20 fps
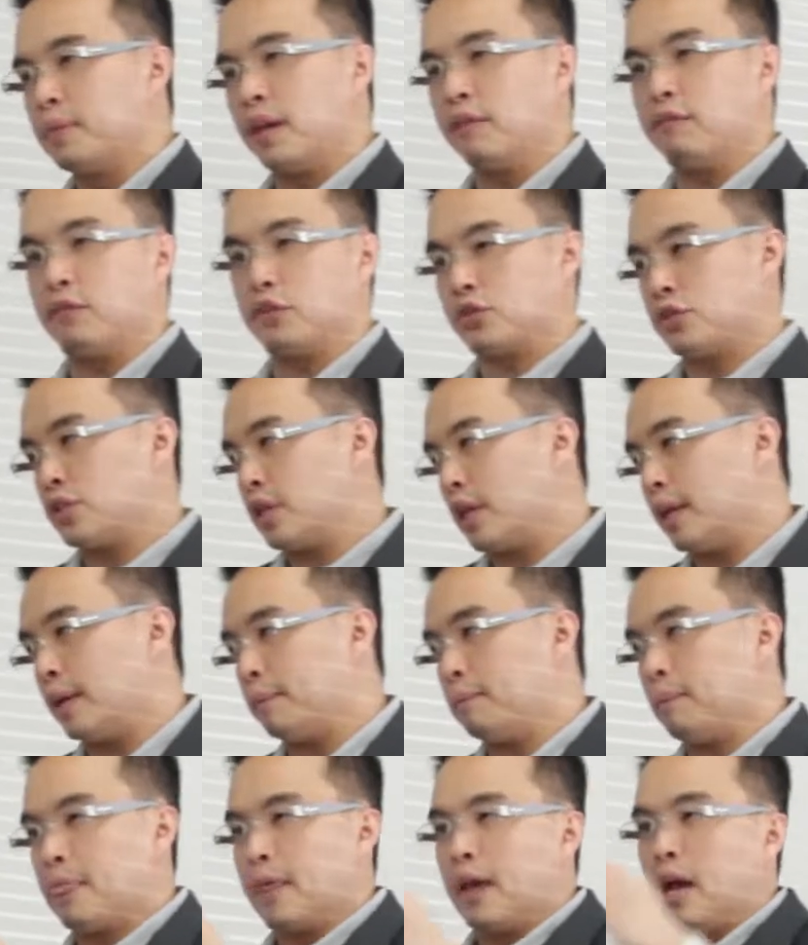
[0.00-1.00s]
If you
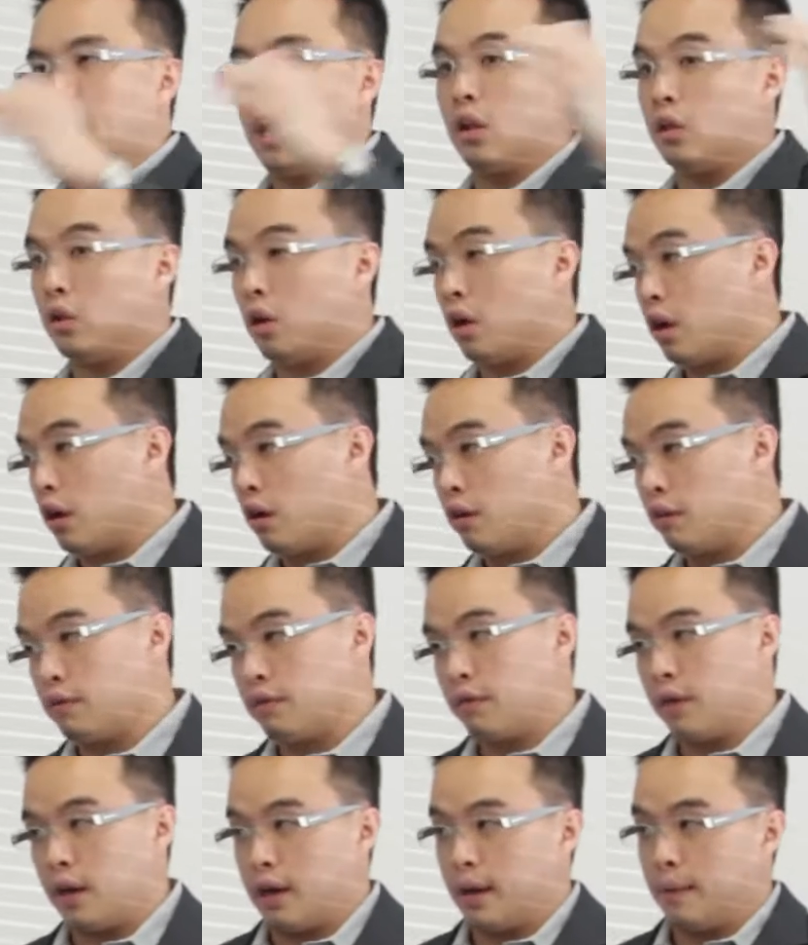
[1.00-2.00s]
see a lot
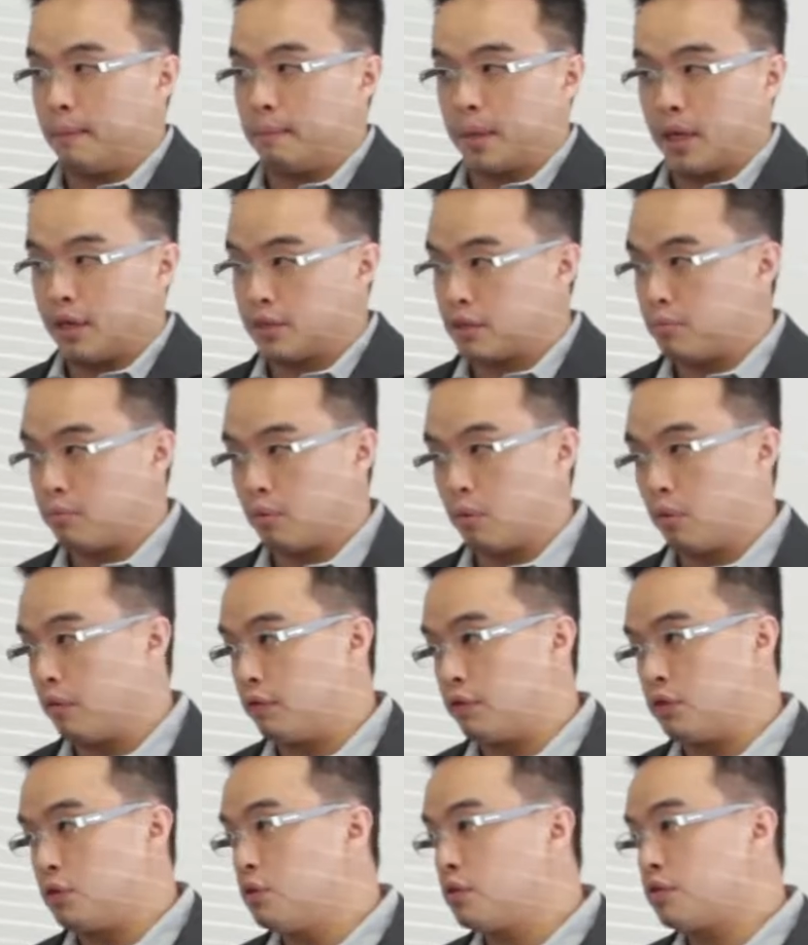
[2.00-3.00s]
of customer
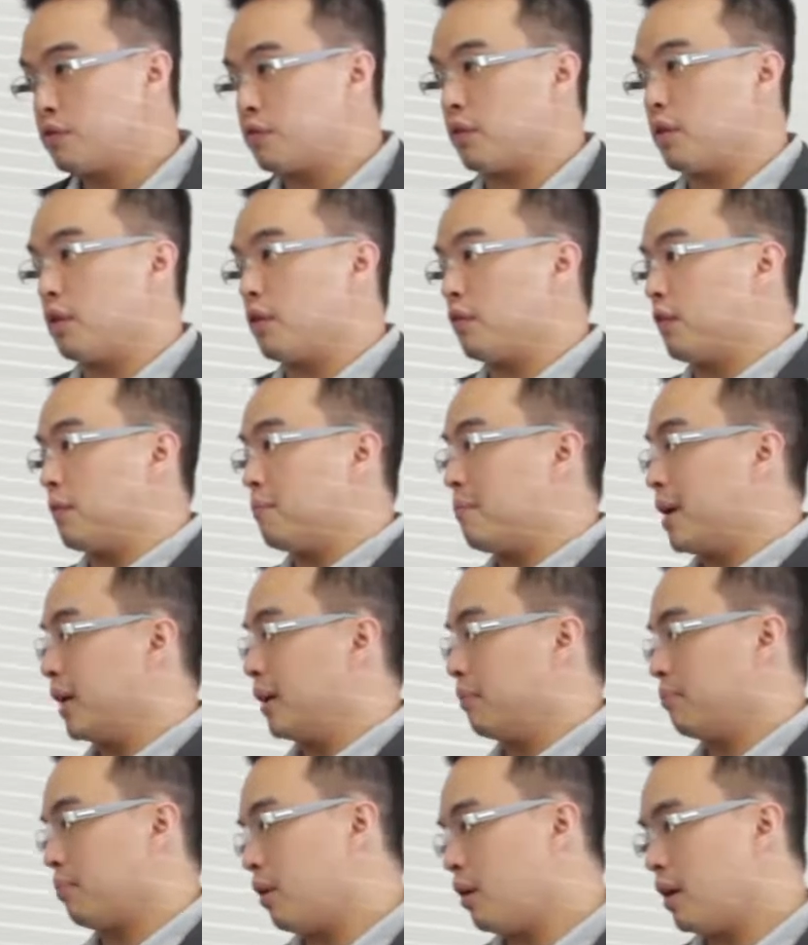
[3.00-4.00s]
reviews for
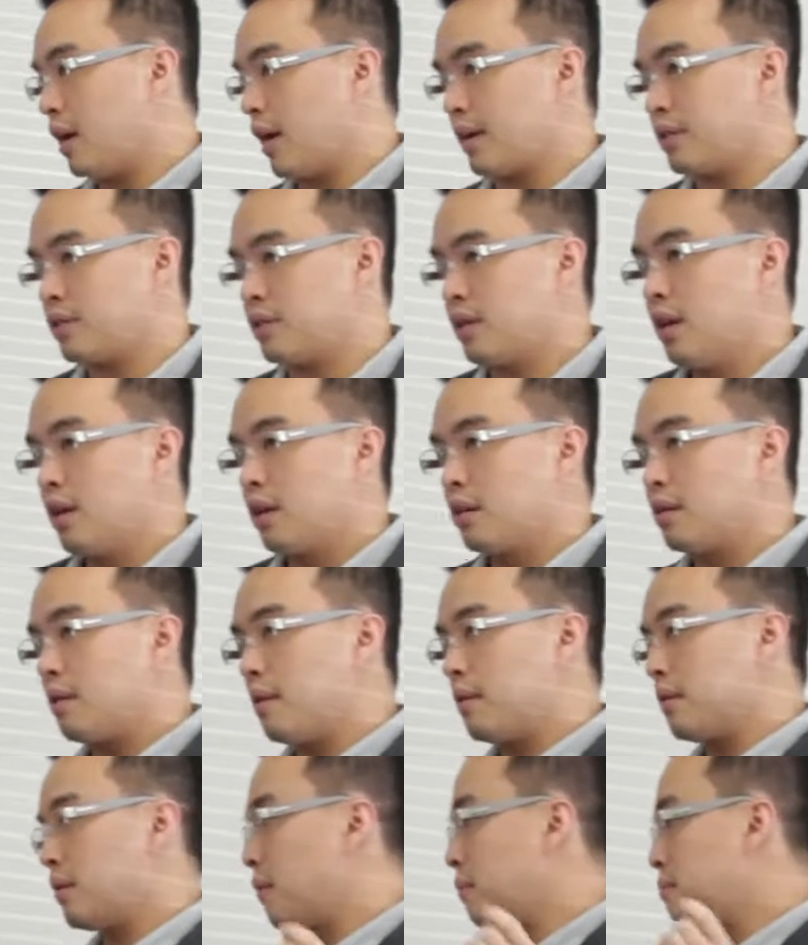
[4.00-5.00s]
many products,
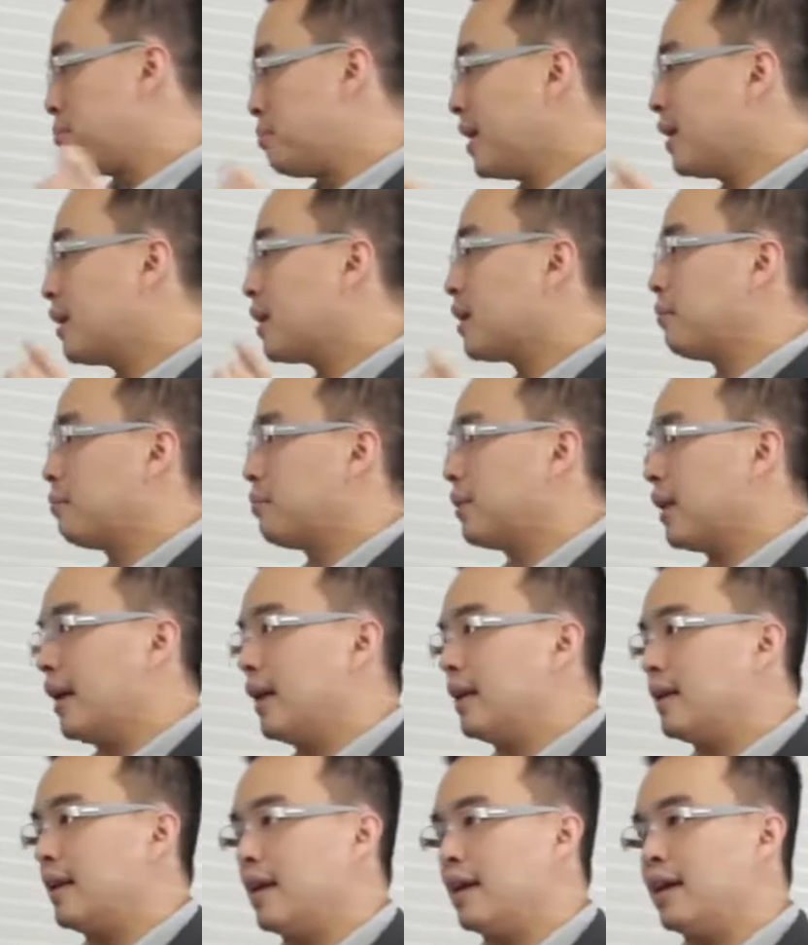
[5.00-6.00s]
the big
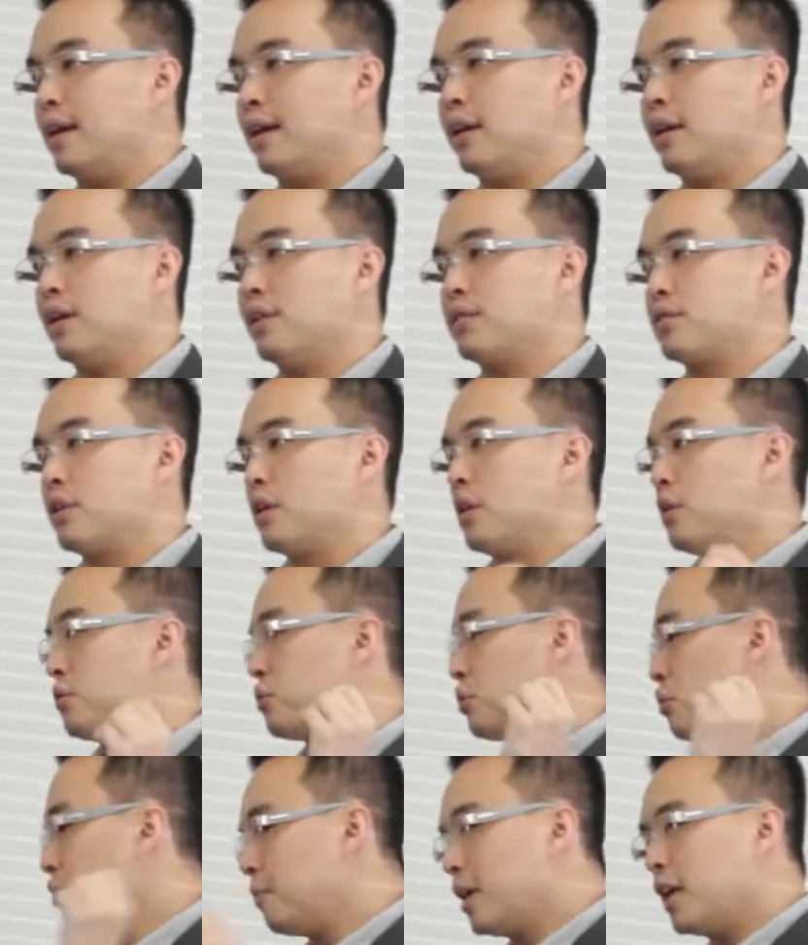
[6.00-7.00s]
complaint is
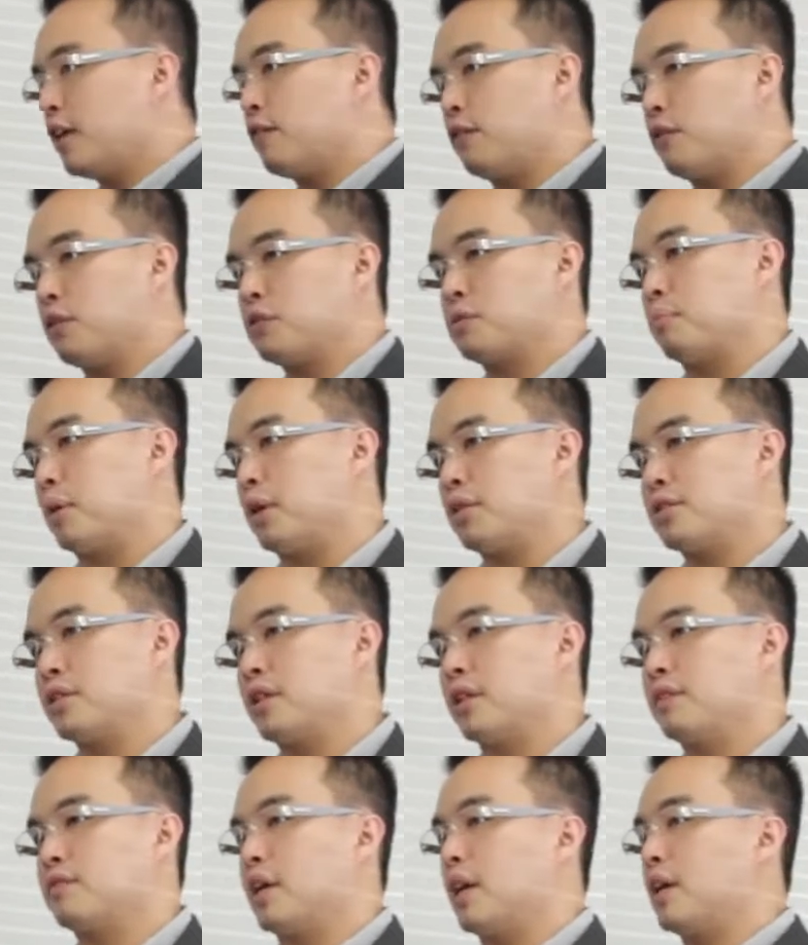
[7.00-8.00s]
too many false
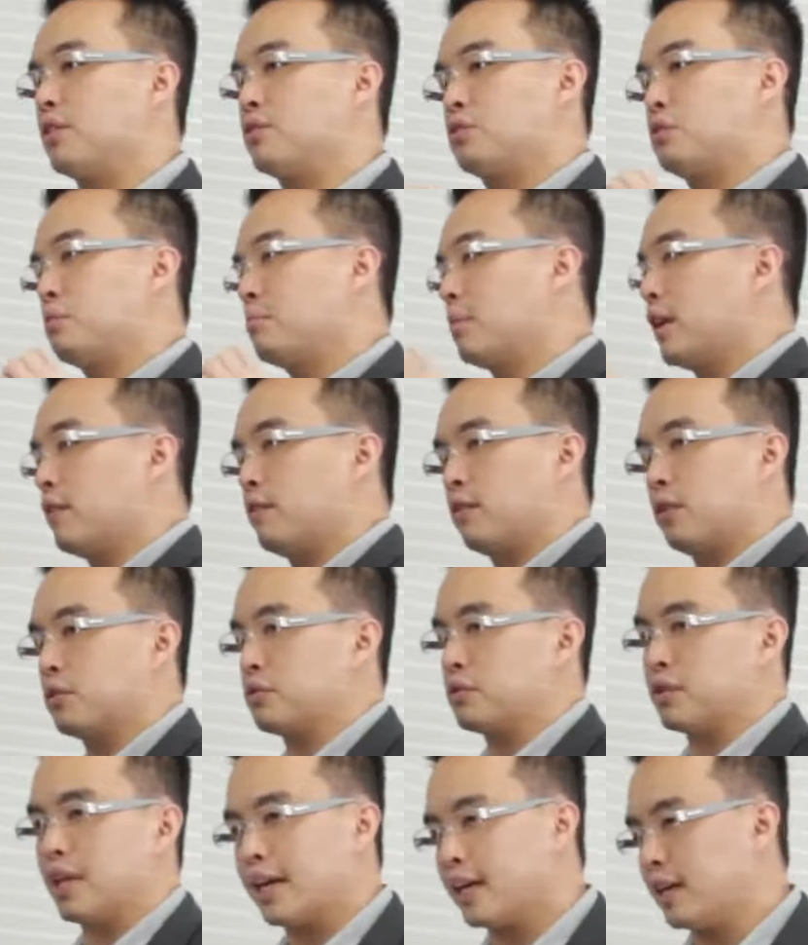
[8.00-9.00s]
positives and too many
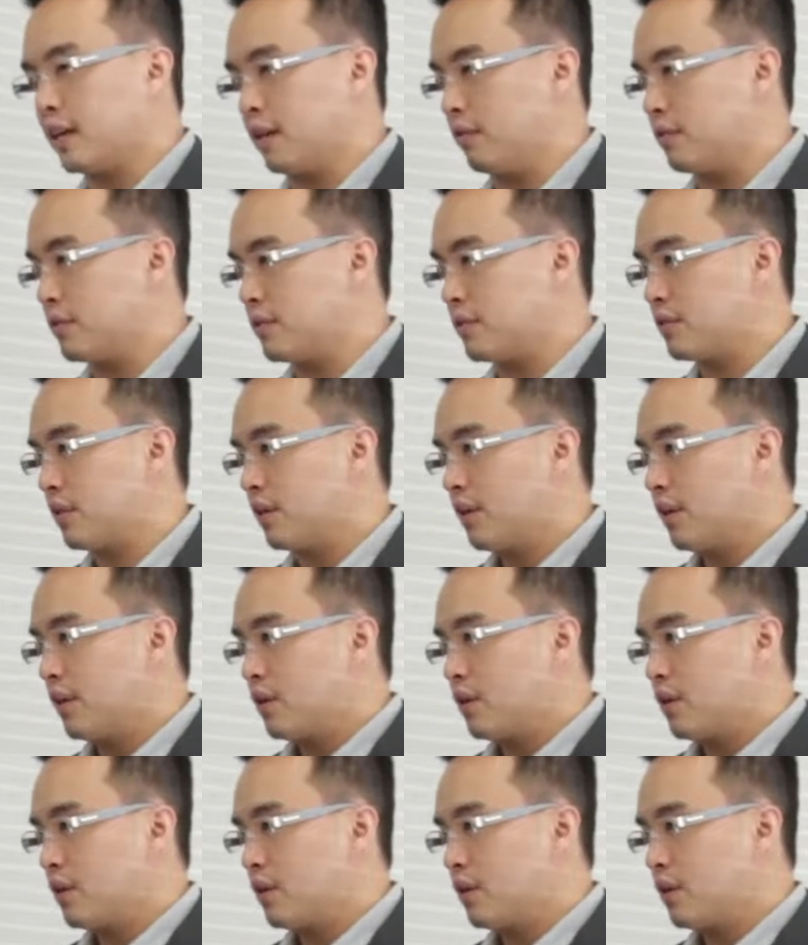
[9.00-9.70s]
false negatives.